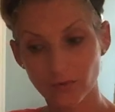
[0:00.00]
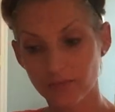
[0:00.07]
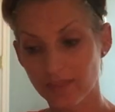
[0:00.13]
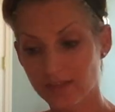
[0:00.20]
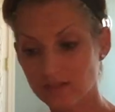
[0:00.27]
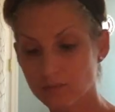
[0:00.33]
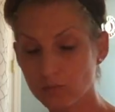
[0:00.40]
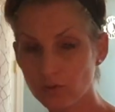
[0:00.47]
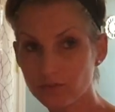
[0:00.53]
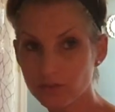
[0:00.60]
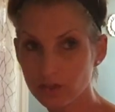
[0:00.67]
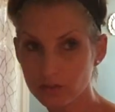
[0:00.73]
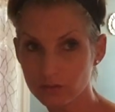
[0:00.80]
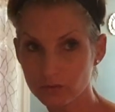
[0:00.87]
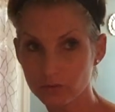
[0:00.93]
And that's
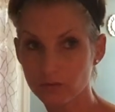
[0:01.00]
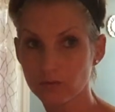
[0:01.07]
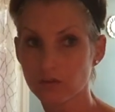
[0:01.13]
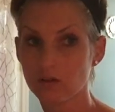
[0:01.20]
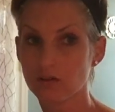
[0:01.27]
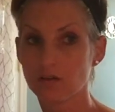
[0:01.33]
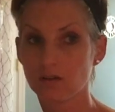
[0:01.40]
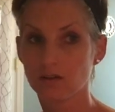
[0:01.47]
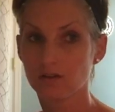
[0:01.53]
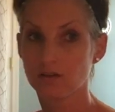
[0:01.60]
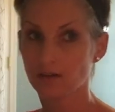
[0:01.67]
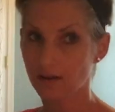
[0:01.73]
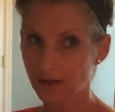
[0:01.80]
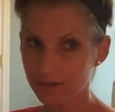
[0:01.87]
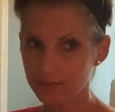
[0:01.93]
moving you
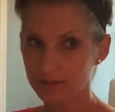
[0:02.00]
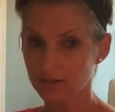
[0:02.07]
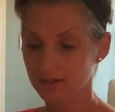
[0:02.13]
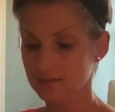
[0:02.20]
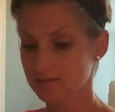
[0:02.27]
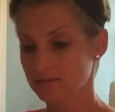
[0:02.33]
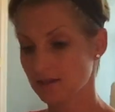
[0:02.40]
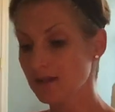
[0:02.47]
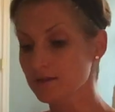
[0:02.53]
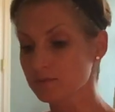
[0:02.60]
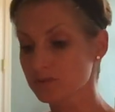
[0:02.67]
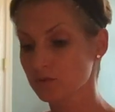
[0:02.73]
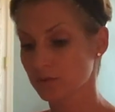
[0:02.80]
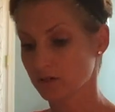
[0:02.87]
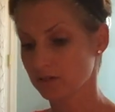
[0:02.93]
on the next step
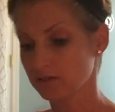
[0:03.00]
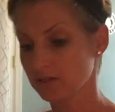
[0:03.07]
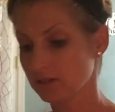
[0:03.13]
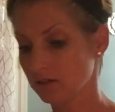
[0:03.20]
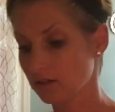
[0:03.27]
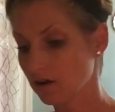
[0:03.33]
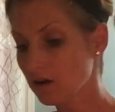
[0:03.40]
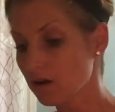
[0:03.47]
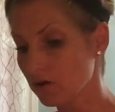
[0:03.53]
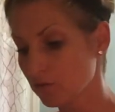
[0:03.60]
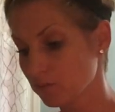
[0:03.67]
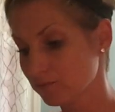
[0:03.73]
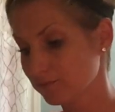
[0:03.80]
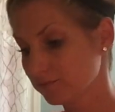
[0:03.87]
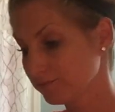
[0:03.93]
to where you need to
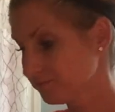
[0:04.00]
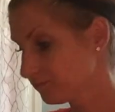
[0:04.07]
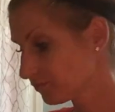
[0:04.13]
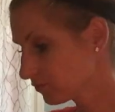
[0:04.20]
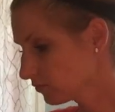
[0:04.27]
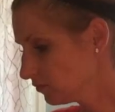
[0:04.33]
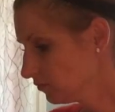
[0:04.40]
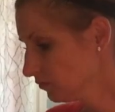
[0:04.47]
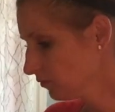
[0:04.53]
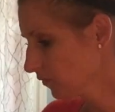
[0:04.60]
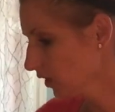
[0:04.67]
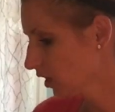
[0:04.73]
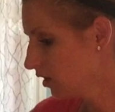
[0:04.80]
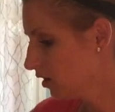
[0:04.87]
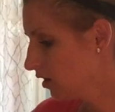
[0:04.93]
go.
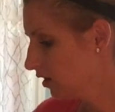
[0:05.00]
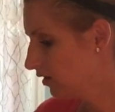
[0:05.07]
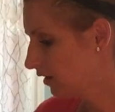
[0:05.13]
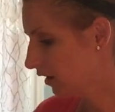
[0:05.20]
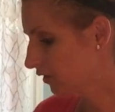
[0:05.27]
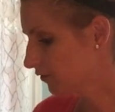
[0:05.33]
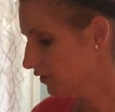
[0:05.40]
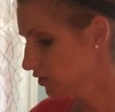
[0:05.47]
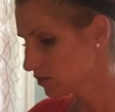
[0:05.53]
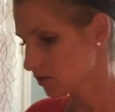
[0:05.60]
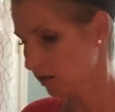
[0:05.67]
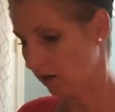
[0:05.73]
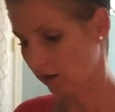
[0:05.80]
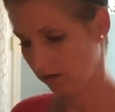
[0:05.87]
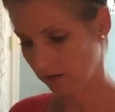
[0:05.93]
Now, the first
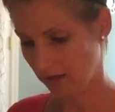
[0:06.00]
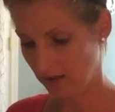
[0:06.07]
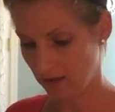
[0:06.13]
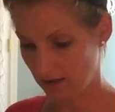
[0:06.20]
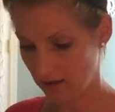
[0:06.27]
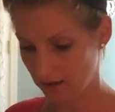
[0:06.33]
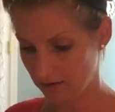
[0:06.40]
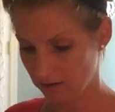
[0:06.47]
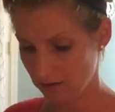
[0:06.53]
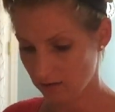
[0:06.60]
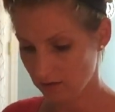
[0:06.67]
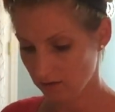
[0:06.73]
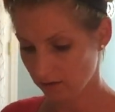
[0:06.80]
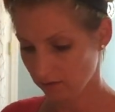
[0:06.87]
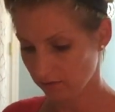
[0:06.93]
card on
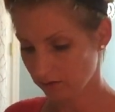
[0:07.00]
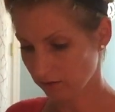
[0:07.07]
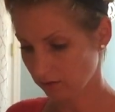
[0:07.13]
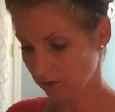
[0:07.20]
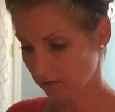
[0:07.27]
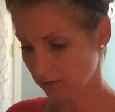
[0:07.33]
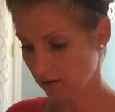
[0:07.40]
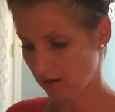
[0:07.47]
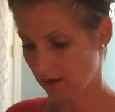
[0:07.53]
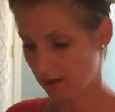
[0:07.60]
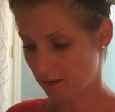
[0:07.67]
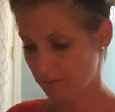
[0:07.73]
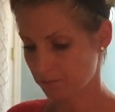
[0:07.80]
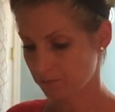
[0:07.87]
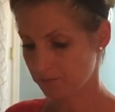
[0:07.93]
the
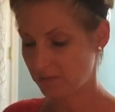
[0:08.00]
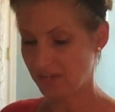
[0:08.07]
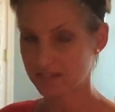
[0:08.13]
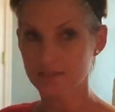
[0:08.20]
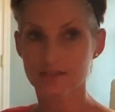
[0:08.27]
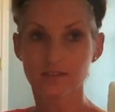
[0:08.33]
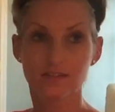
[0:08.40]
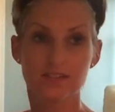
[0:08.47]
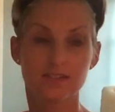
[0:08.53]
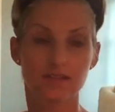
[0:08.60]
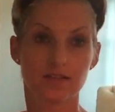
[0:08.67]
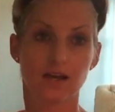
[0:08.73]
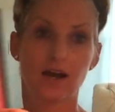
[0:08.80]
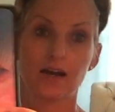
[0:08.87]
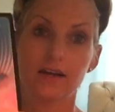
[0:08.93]
masculine
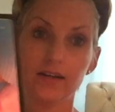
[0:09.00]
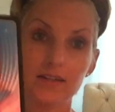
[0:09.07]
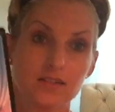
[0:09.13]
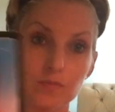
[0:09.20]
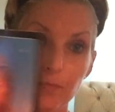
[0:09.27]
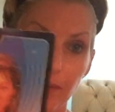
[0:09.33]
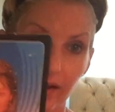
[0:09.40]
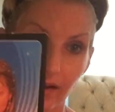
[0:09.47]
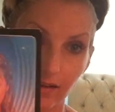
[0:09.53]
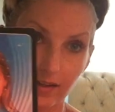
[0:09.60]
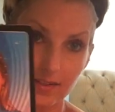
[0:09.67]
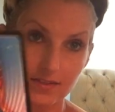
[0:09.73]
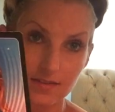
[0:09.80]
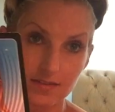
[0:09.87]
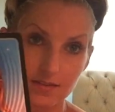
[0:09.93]
side is
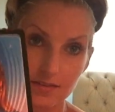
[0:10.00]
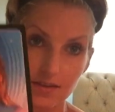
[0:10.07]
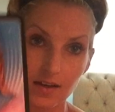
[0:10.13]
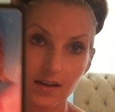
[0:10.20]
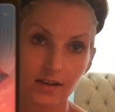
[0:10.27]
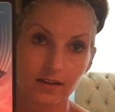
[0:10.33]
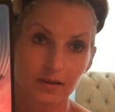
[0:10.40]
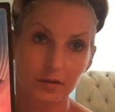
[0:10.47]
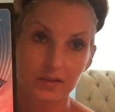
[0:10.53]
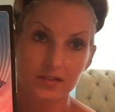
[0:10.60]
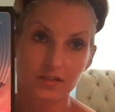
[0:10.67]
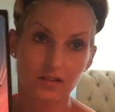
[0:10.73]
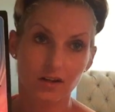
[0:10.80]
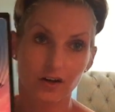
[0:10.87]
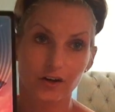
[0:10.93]
balance. Now,
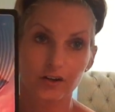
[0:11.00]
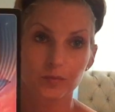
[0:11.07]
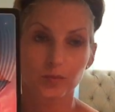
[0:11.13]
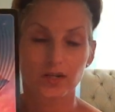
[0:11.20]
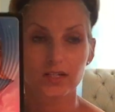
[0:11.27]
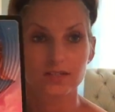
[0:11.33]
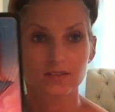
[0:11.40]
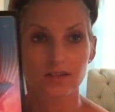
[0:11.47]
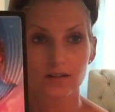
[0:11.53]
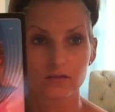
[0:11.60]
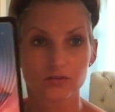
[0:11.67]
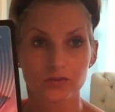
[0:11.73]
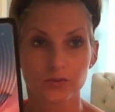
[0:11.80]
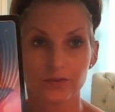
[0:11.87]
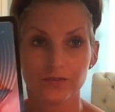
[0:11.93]
this card breaks down
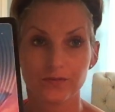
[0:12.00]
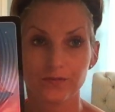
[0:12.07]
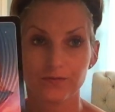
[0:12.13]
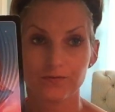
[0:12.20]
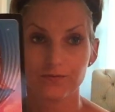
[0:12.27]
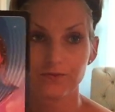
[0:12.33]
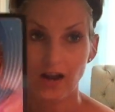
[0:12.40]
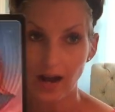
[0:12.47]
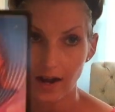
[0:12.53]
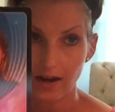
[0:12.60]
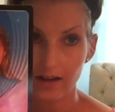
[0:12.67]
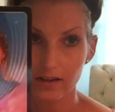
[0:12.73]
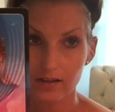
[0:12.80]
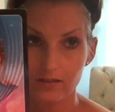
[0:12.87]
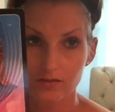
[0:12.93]
to a
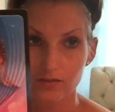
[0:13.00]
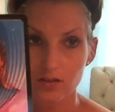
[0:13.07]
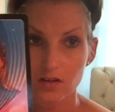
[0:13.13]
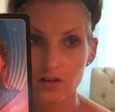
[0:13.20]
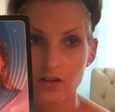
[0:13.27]
5.